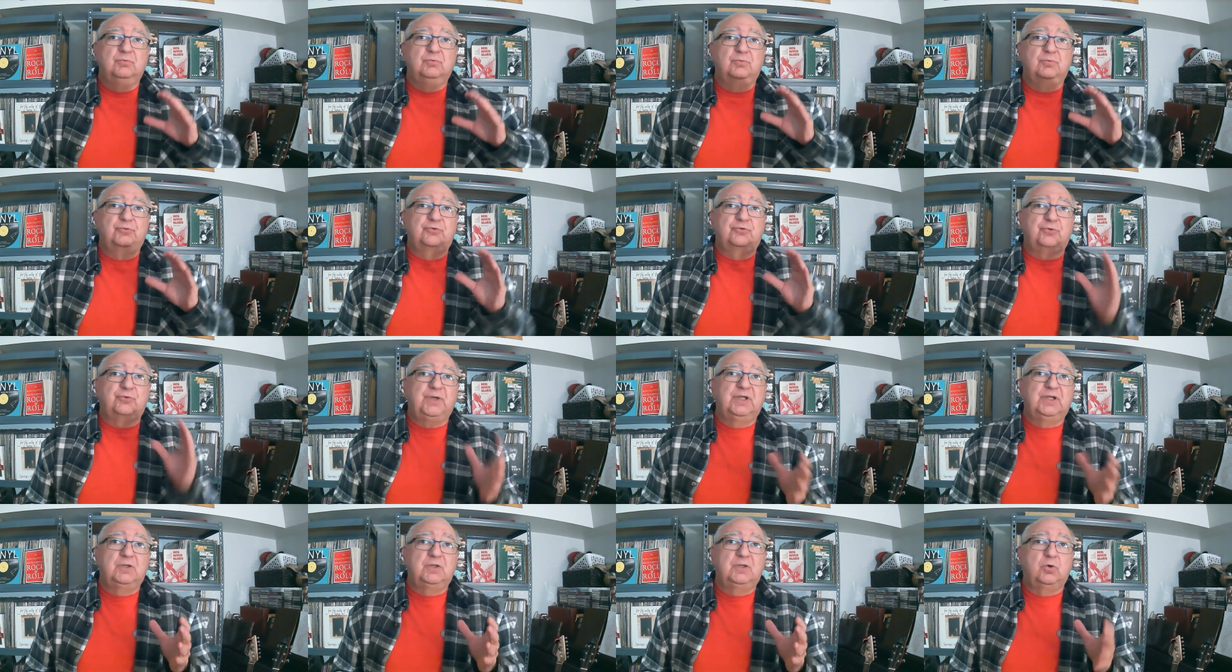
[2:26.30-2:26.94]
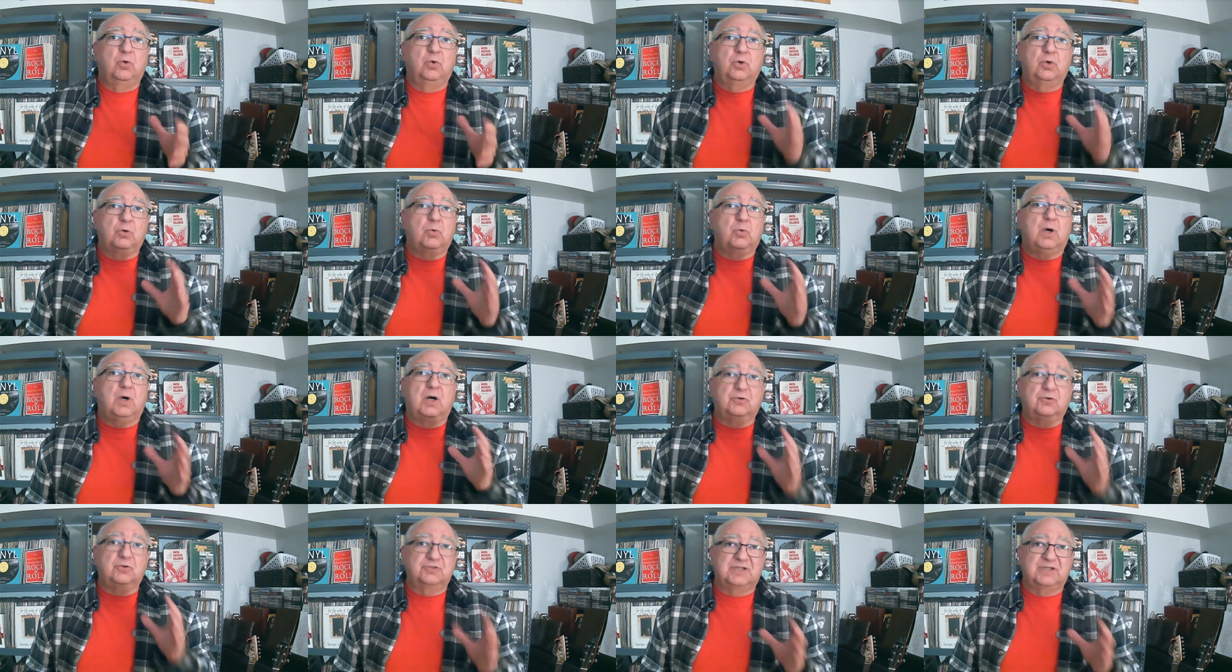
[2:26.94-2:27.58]
three-quarter
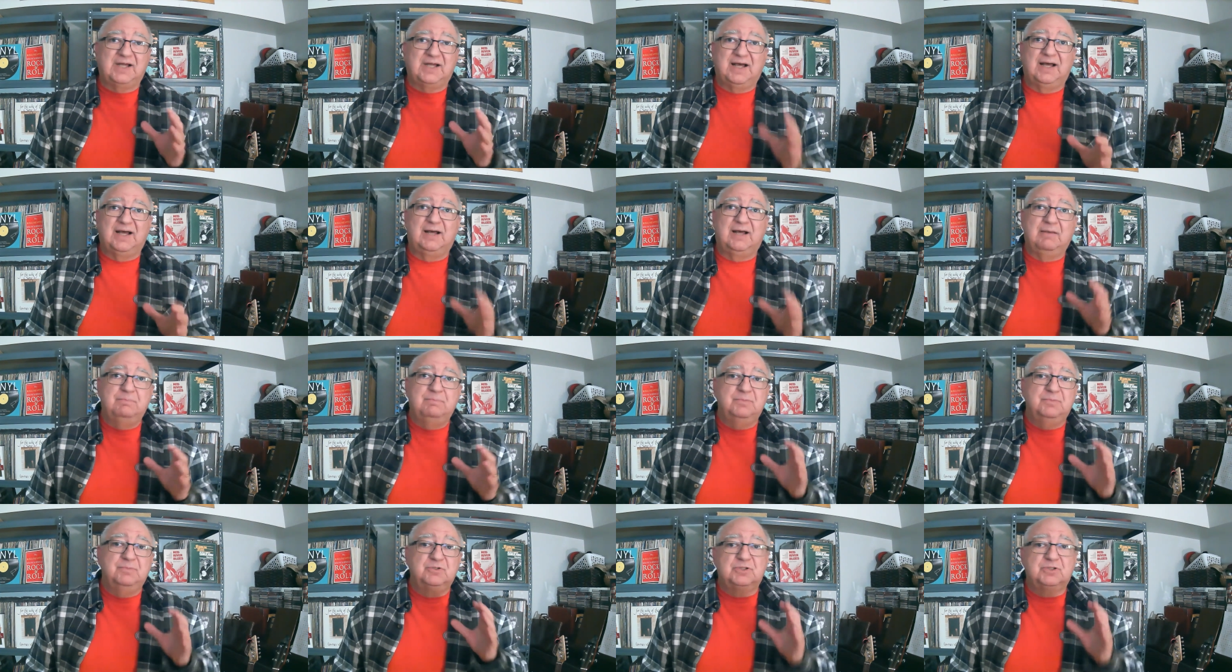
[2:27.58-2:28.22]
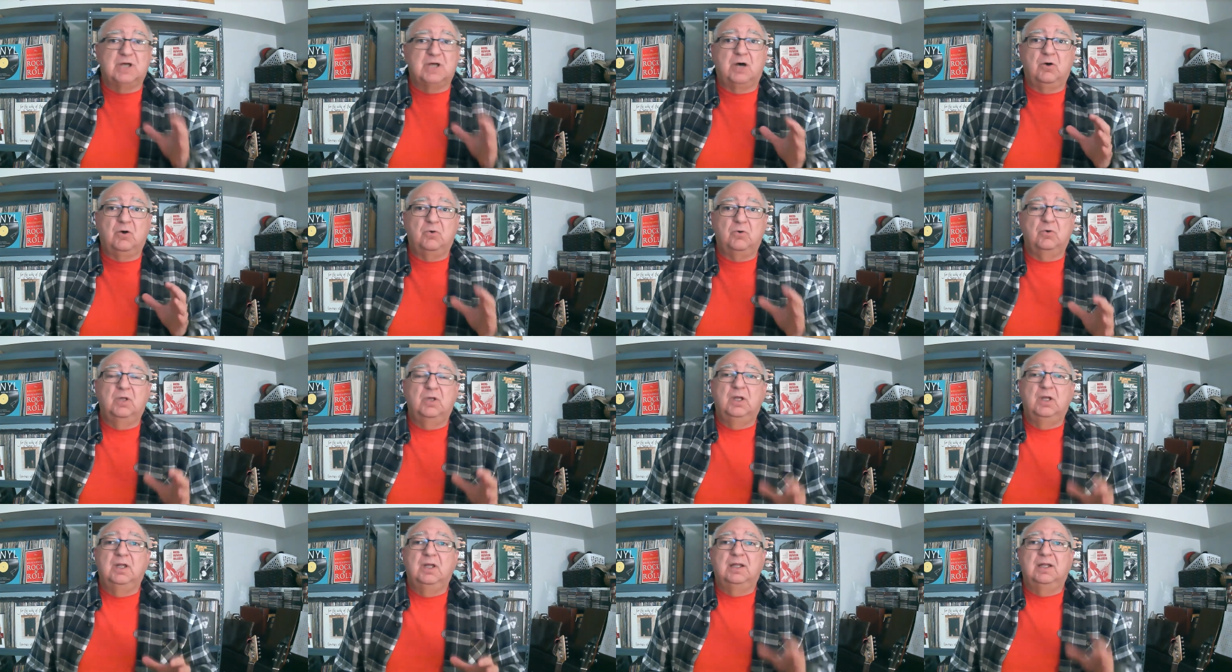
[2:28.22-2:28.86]
waltz time song.